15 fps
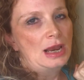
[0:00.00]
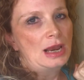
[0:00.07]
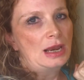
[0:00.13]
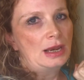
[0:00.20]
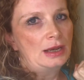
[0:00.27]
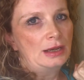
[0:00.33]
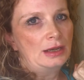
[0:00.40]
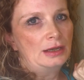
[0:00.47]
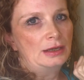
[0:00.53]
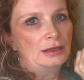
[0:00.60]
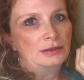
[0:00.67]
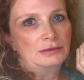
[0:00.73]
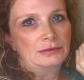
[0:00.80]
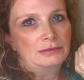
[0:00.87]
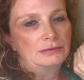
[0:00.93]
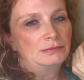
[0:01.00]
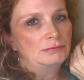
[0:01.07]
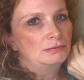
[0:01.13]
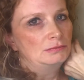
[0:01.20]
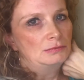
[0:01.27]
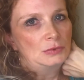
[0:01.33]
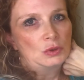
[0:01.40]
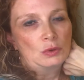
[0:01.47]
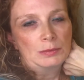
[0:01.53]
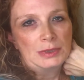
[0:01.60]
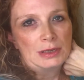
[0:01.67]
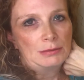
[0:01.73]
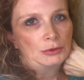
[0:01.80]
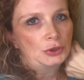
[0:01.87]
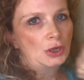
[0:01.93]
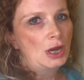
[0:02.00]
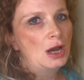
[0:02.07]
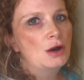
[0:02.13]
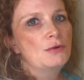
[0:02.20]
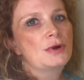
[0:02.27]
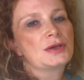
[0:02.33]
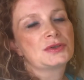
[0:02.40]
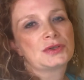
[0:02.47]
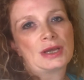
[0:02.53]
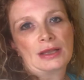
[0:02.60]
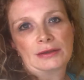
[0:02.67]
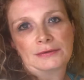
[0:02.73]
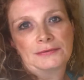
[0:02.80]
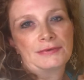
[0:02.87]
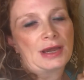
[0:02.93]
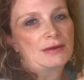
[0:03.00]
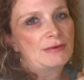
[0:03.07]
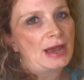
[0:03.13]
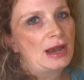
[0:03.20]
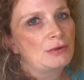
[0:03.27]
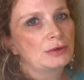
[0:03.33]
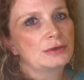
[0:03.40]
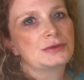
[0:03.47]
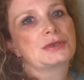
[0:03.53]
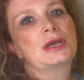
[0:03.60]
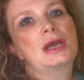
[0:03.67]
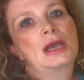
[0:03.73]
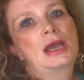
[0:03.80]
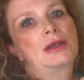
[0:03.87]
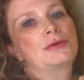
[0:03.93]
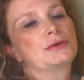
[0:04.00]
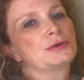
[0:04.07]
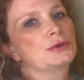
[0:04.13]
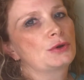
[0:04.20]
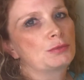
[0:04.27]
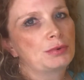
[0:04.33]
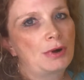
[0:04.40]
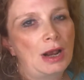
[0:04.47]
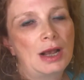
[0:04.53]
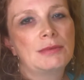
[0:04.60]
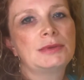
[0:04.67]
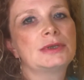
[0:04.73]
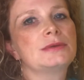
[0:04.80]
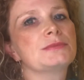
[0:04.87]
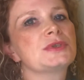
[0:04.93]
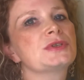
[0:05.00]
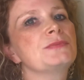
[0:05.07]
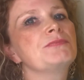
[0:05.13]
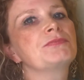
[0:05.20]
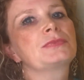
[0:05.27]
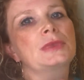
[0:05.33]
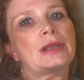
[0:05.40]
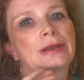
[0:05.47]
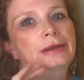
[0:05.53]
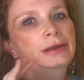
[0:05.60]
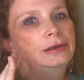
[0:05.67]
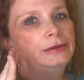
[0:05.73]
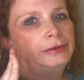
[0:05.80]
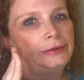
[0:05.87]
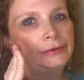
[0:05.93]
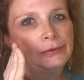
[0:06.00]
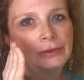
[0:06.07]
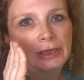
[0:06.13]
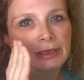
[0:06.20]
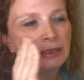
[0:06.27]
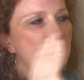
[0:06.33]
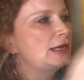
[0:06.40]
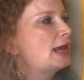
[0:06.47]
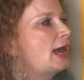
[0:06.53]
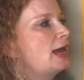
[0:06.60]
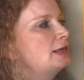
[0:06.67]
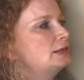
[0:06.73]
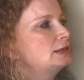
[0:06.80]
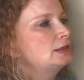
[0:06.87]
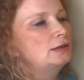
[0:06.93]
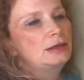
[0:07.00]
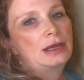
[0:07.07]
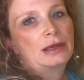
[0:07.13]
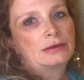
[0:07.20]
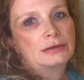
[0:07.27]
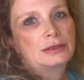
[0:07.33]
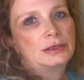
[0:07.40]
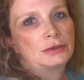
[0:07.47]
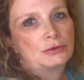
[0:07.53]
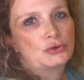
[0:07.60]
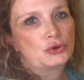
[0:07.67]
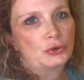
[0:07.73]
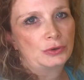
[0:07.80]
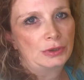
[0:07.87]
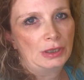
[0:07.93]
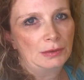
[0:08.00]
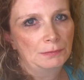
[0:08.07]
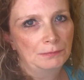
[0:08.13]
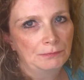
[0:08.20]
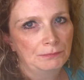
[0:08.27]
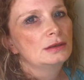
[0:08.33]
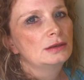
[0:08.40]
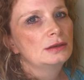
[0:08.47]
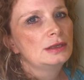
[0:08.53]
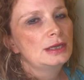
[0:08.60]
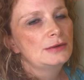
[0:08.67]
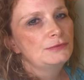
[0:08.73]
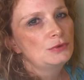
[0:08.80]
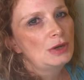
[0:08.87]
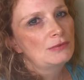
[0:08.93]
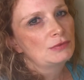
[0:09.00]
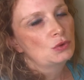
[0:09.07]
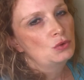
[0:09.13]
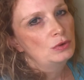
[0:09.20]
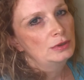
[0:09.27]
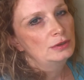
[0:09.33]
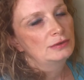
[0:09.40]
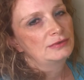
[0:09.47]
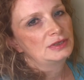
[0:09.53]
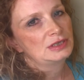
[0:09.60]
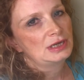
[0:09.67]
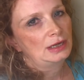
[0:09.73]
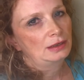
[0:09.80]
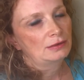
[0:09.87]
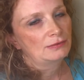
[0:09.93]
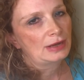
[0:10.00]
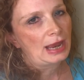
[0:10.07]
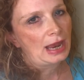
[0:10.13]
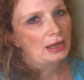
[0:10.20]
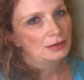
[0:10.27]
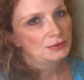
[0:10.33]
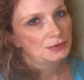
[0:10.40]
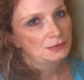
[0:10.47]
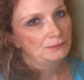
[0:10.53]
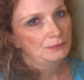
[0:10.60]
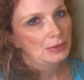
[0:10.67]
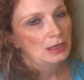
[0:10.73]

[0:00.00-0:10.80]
And you'll be able to go a solid 5 hours. There's no problems. You can get to the end of your journey. If you have a quarter of a tank of gas,